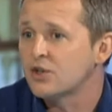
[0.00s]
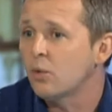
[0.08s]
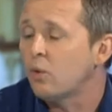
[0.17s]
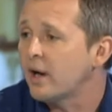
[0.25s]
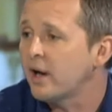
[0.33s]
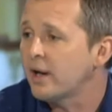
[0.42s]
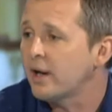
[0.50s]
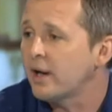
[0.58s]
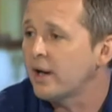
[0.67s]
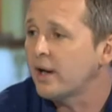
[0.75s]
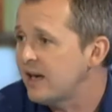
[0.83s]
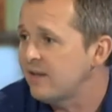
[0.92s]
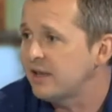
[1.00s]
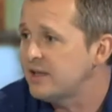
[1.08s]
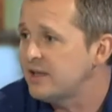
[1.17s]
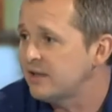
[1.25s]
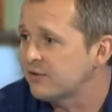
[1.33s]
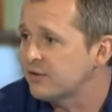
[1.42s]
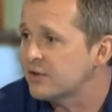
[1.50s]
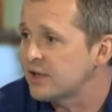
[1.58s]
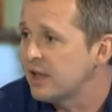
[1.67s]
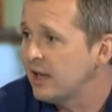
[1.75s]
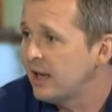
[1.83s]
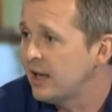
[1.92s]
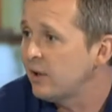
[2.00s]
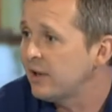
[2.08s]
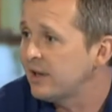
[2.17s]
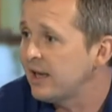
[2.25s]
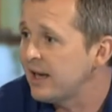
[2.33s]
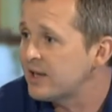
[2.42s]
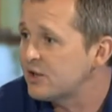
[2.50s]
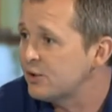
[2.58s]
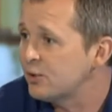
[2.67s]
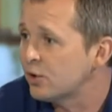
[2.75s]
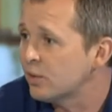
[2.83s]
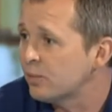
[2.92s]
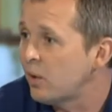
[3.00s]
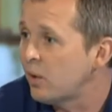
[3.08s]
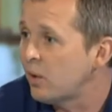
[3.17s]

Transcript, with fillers: So, why would they behave any different uh, when they get to Europe?